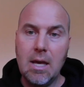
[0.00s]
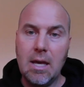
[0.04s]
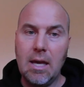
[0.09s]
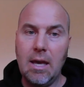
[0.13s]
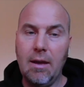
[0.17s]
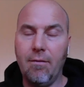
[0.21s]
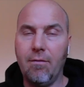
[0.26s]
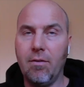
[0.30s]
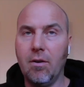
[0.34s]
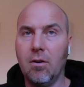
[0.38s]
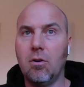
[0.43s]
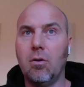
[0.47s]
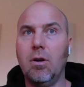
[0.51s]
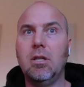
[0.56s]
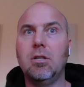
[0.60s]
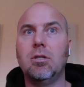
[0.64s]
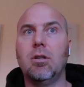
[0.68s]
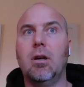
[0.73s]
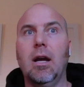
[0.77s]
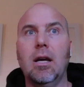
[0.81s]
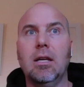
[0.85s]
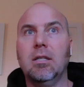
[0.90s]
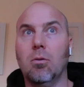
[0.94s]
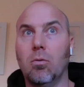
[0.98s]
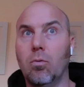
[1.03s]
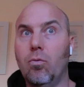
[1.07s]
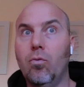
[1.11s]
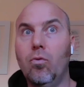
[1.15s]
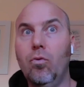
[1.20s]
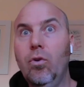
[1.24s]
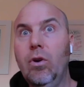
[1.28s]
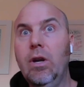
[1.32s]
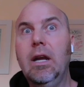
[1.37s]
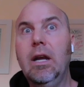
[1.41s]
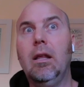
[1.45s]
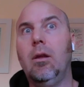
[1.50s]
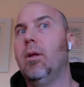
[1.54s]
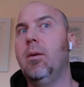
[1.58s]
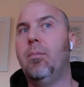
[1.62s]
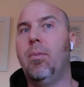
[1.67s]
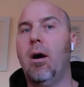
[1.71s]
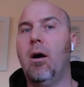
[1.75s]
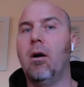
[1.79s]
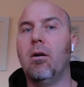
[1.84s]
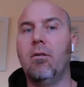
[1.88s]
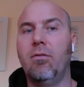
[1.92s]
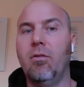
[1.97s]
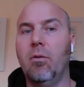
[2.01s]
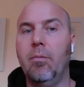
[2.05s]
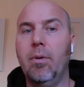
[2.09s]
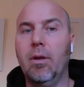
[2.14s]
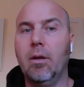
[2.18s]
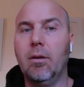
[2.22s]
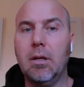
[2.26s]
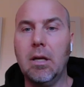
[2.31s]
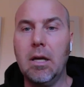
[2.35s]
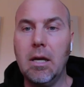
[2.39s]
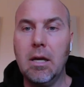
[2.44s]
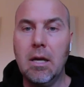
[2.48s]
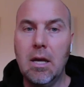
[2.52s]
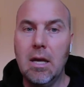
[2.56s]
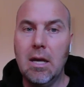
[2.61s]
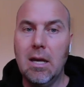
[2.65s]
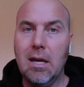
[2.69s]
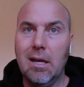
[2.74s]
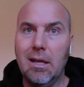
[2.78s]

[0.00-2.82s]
If a creature has a really, really powerful ability,